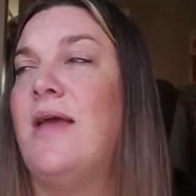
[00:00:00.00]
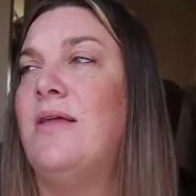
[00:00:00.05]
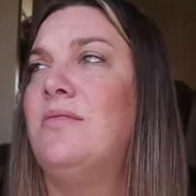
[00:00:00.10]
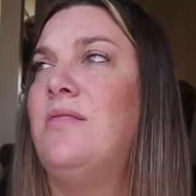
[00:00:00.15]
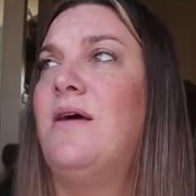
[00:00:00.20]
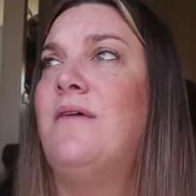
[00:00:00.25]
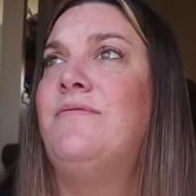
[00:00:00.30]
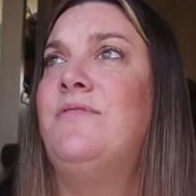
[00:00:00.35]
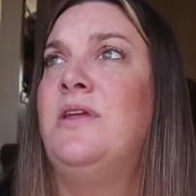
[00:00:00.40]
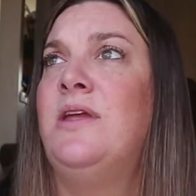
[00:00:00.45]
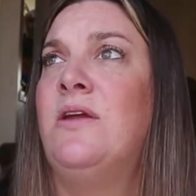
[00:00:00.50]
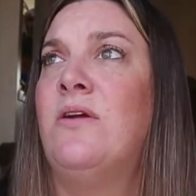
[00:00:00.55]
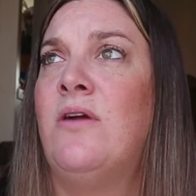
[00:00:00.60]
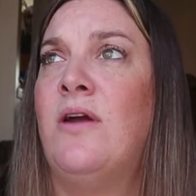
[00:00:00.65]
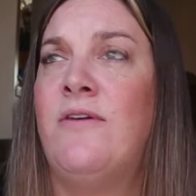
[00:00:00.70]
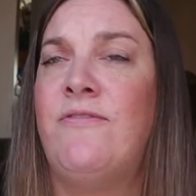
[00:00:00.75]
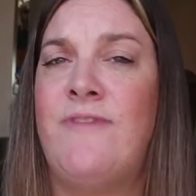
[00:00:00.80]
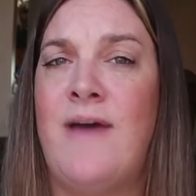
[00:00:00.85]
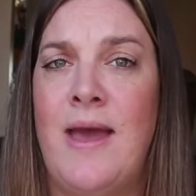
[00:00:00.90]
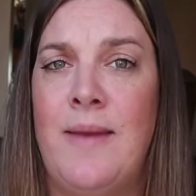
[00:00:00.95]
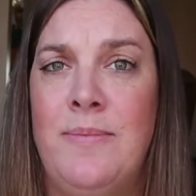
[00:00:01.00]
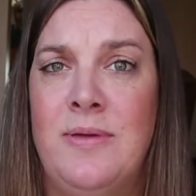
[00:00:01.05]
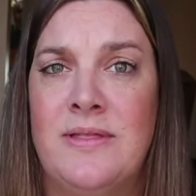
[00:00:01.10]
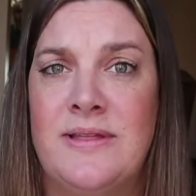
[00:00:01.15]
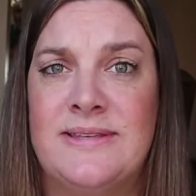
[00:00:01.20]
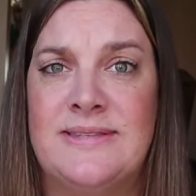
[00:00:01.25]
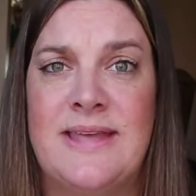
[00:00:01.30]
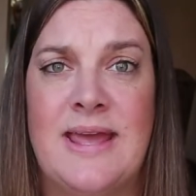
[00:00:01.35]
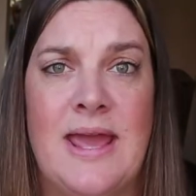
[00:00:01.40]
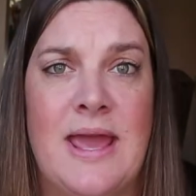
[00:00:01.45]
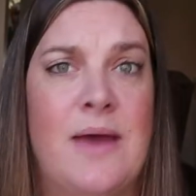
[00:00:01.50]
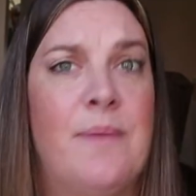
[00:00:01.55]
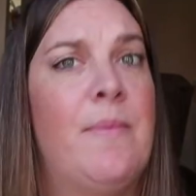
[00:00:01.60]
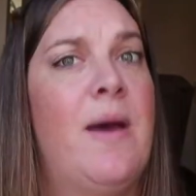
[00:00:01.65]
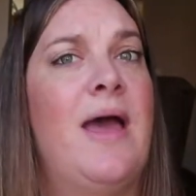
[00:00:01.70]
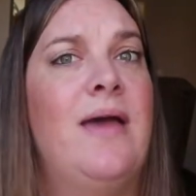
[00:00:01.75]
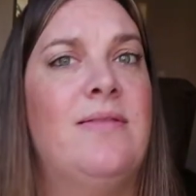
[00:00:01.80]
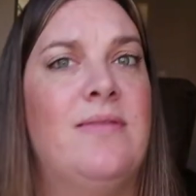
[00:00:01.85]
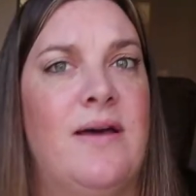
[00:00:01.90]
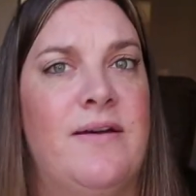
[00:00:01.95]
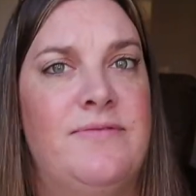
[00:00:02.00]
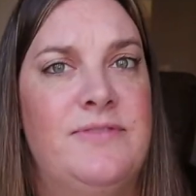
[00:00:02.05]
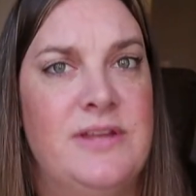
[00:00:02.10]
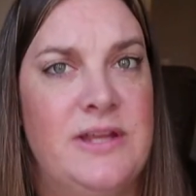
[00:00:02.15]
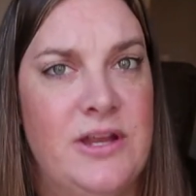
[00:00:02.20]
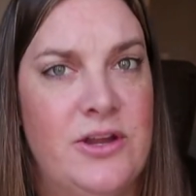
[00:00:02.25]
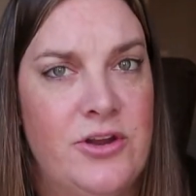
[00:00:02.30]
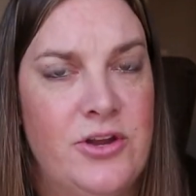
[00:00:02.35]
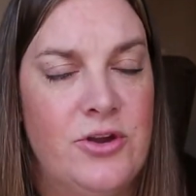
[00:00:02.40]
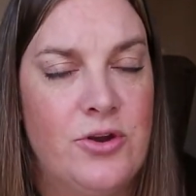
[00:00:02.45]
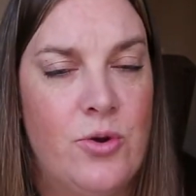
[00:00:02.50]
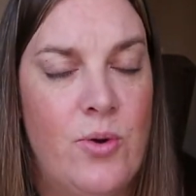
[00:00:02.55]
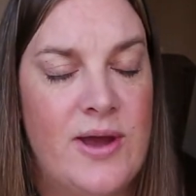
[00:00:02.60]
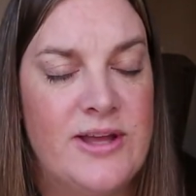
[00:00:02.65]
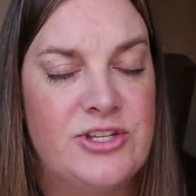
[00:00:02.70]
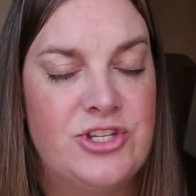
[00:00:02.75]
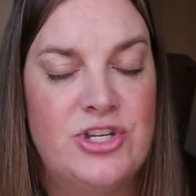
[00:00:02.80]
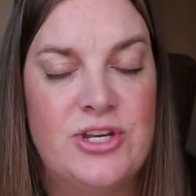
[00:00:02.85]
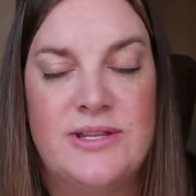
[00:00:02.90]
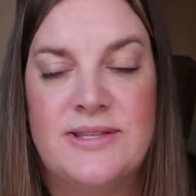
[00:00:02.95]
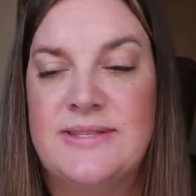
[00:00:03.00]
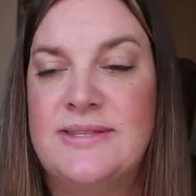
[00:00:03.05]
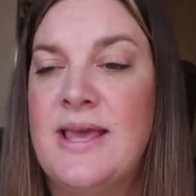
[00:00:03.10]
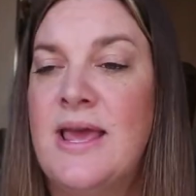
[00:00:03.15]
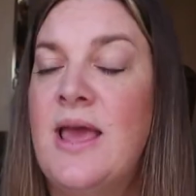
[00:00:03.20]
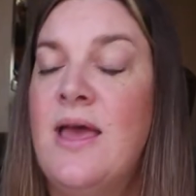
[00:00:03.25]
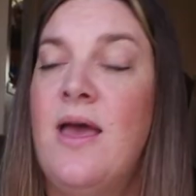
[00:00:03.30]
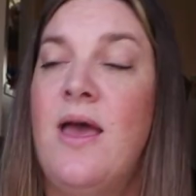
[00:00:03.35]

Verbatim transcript: I love to hear how fabulous I am. I love to hear your questions.